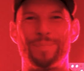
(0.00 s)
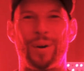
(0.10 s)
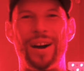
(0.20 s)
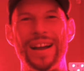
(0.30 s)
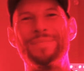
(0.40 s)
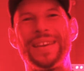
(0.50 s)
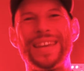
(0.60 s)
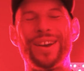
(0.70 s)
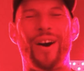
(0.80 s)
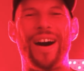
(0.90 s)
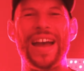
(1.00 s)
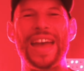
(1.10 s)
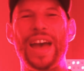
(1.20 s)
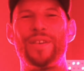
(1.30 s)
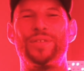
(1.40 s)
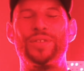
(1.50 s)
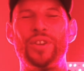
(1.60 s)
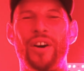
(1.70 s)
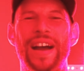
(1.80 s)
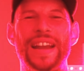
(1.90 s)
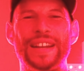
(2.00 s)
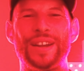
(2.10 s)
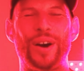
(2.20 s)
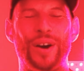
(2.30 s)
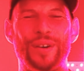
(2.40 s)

be sure to check out my Battle of the Panels